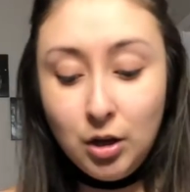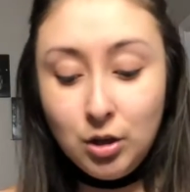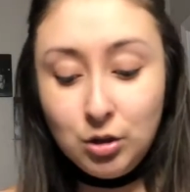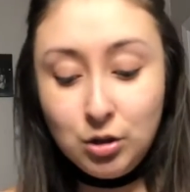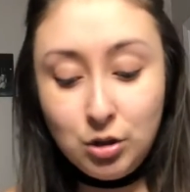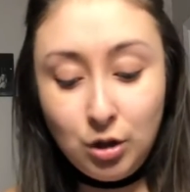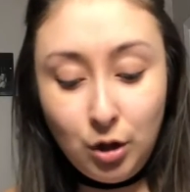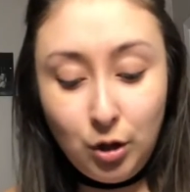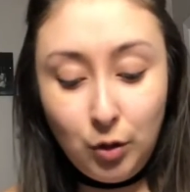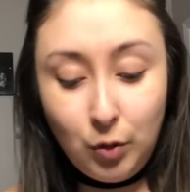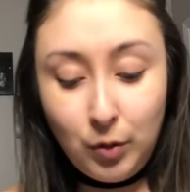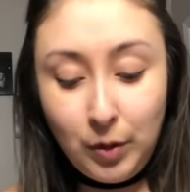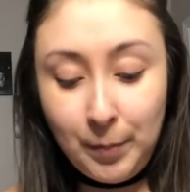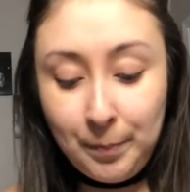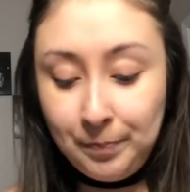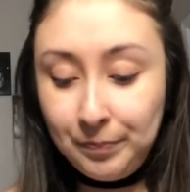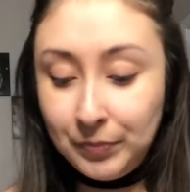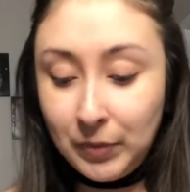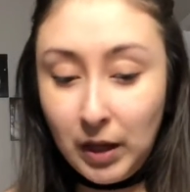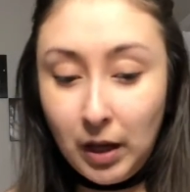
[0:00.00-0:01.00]
So
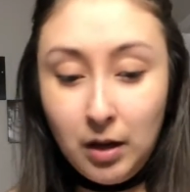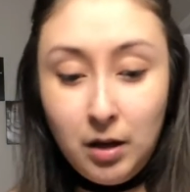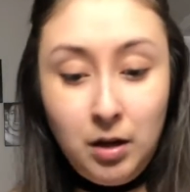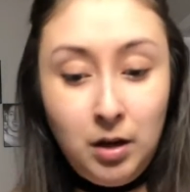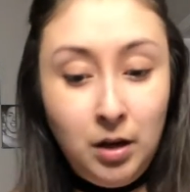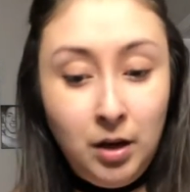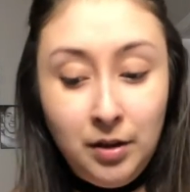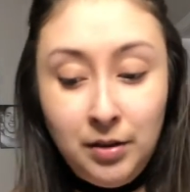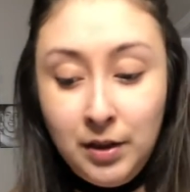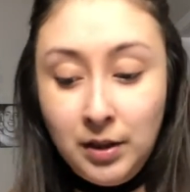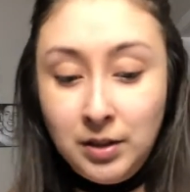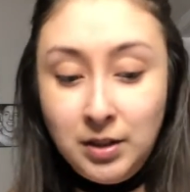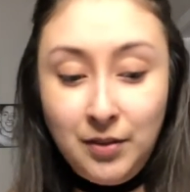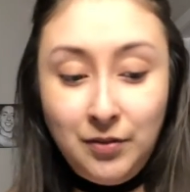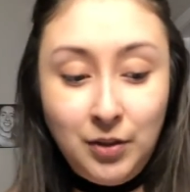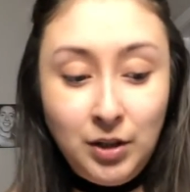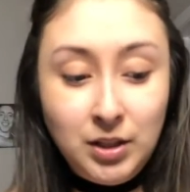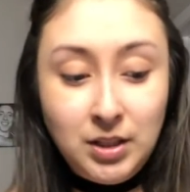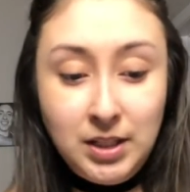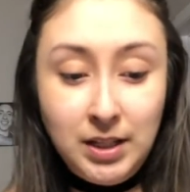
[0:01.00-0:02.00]
nothing
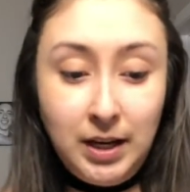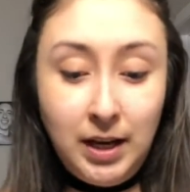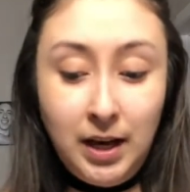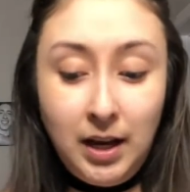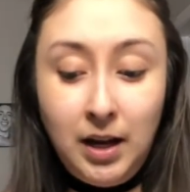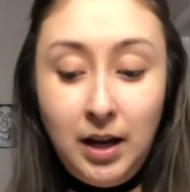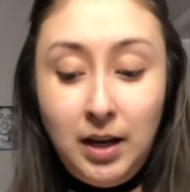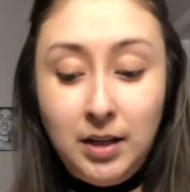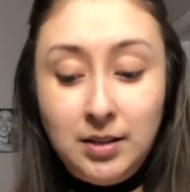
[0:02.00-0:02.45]
different today,